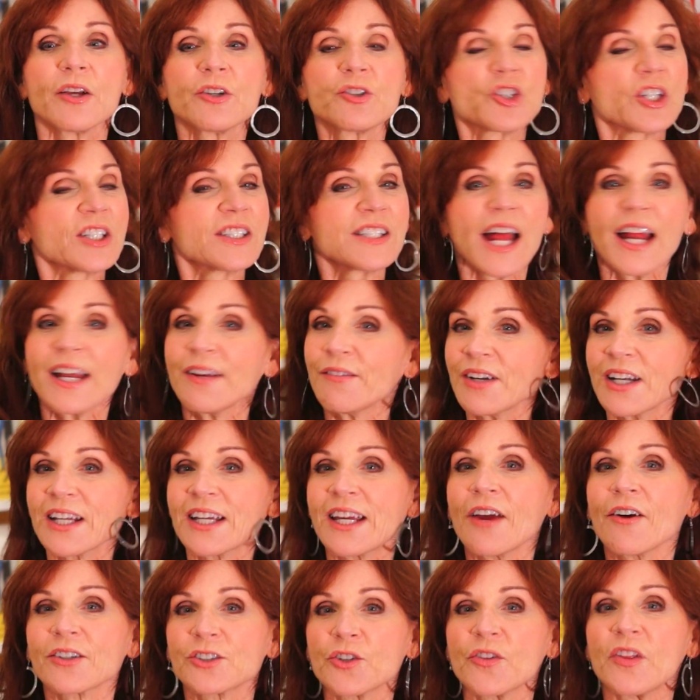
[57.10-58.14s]
She's not even a
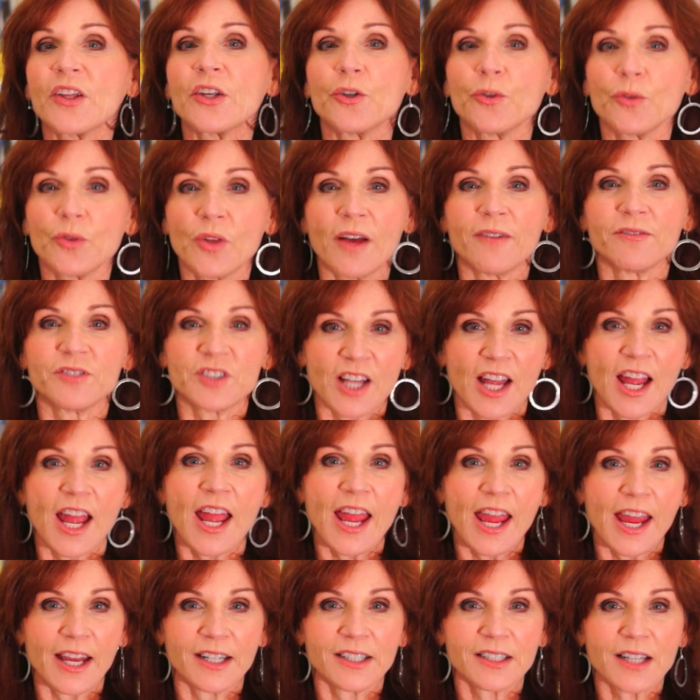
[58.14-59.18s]
character that you love to
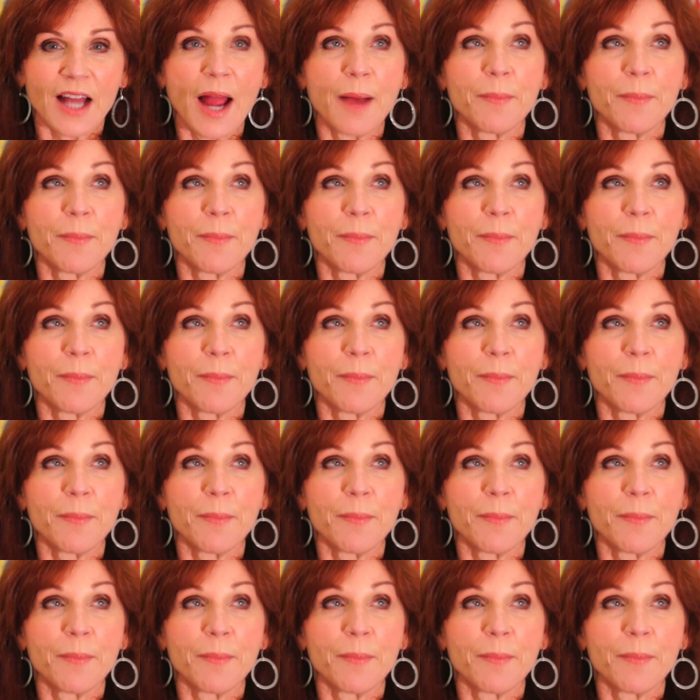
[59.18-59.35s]
hate.